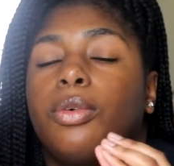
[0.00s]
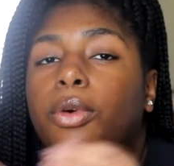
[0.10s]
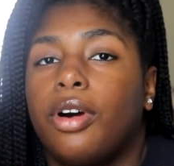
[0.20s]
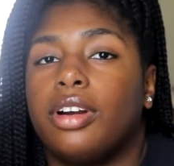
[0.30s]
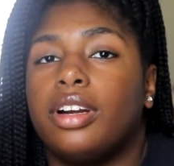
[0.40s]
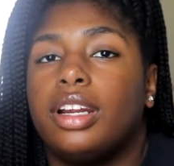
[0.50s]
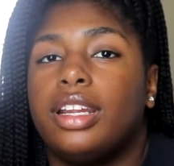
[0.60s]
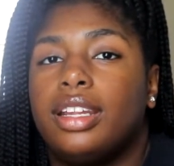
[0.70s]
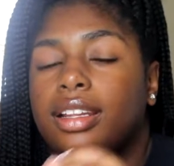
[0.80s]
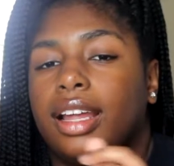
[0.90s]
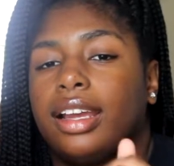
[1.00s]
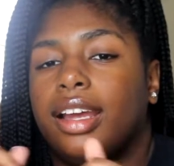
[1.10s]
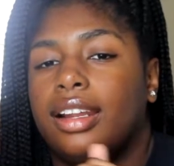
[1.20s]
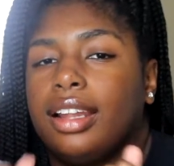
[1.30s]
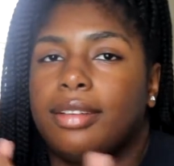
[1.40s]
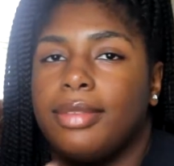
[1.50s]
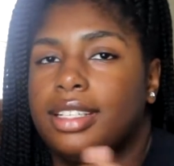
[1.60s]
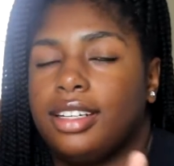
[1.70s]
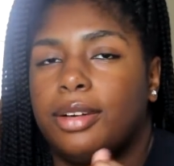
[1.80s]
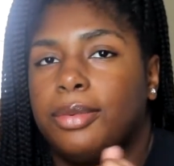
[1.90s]
water, and then like kind of like
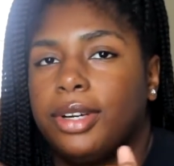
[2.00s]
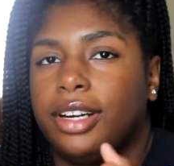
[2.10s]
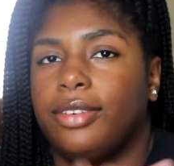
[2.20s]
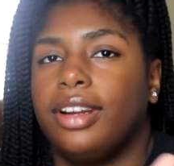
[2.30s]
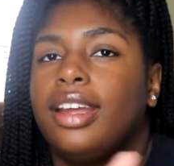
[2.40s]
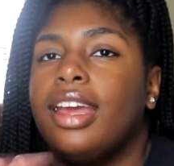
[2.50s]
mix it up, whatever.